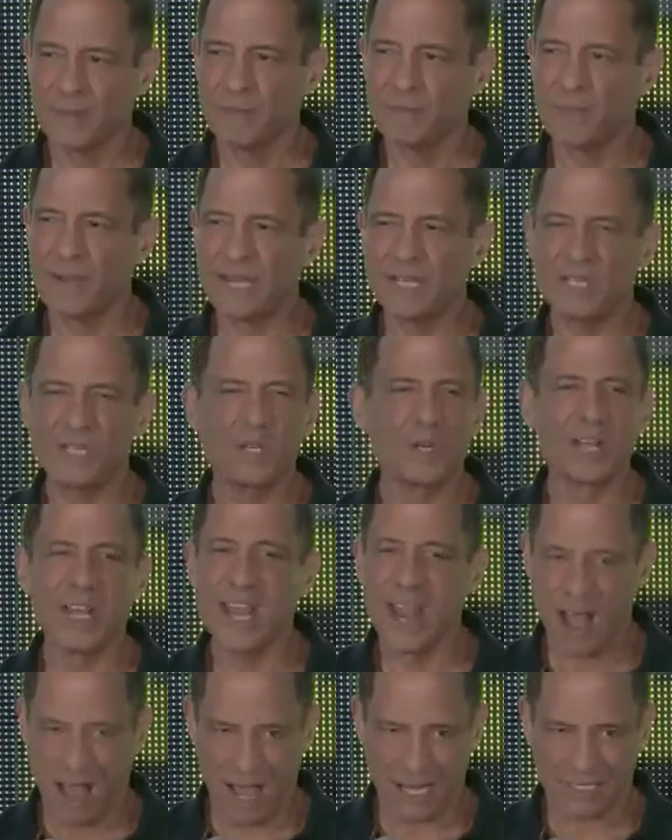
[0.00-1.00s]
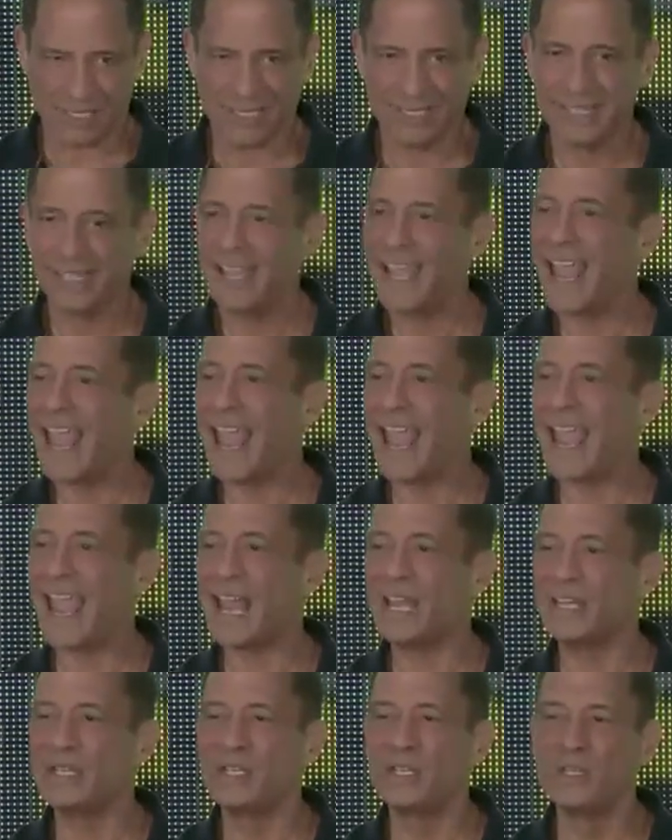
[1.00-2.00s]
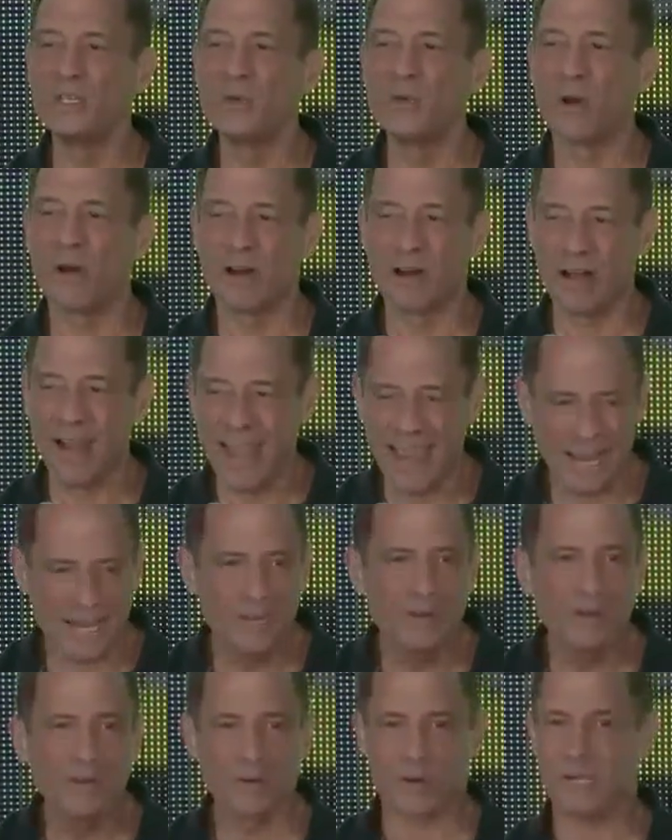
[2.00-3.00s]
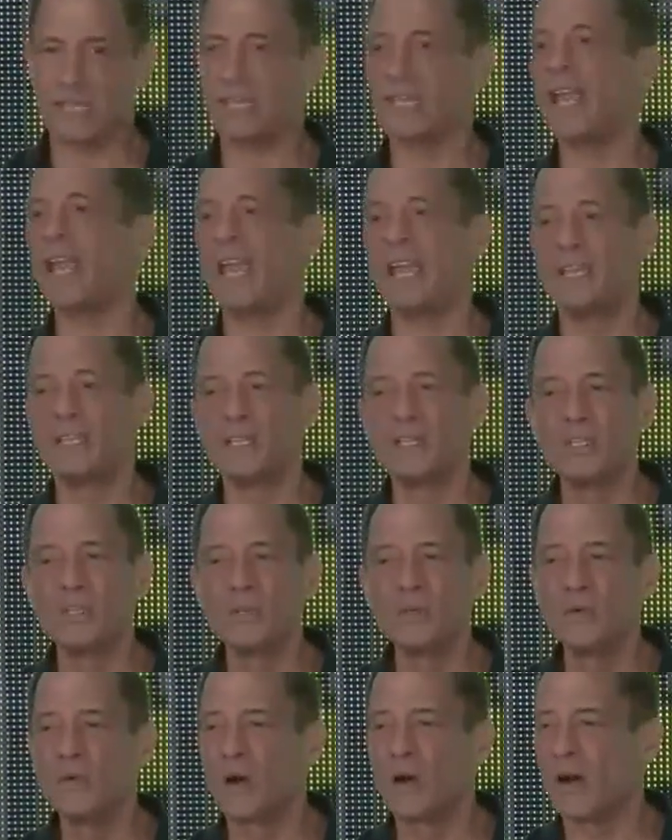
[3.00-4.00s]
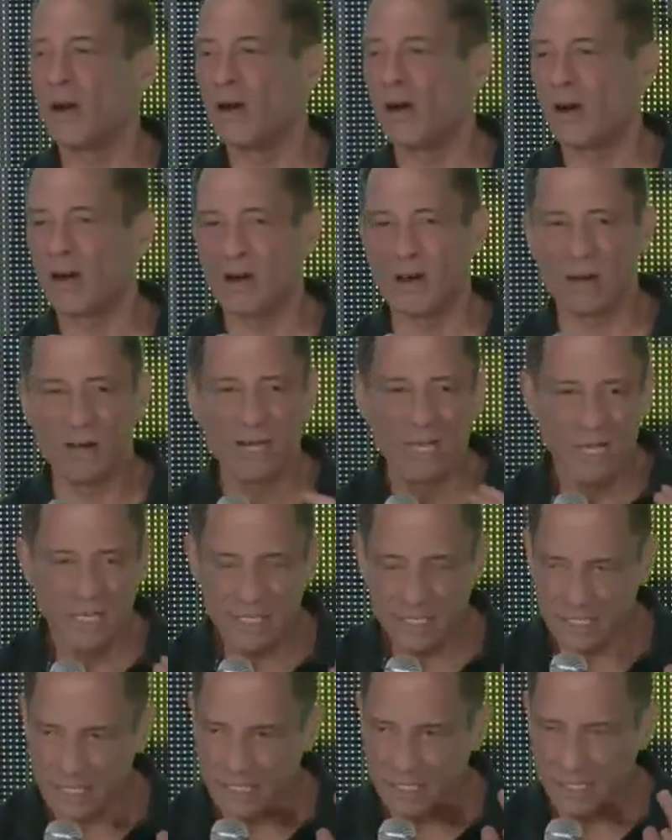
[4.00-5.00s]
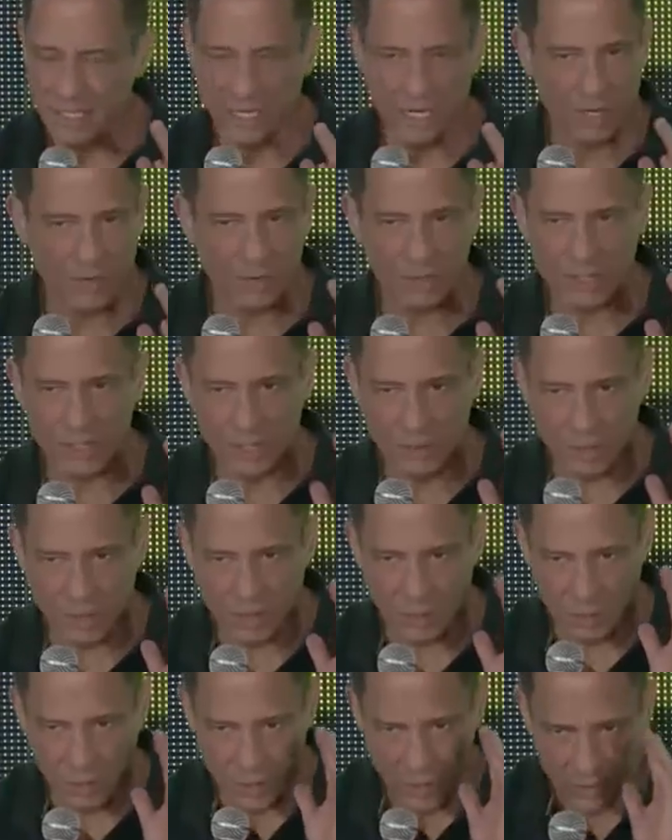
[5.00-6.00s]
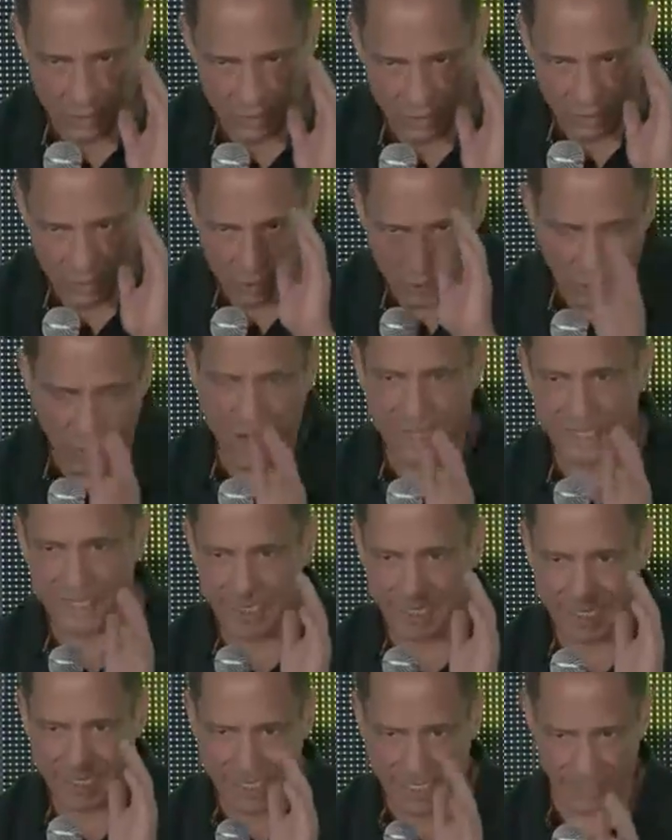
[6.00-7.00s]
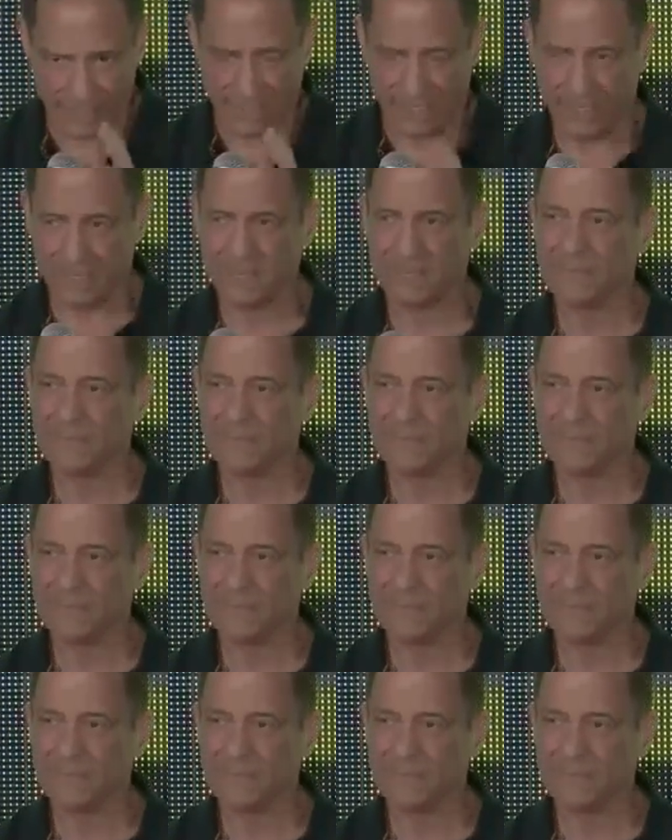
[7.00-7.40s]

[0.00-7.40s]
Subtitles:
but you're not, and you are angry, and you are, you know, you are trying to kill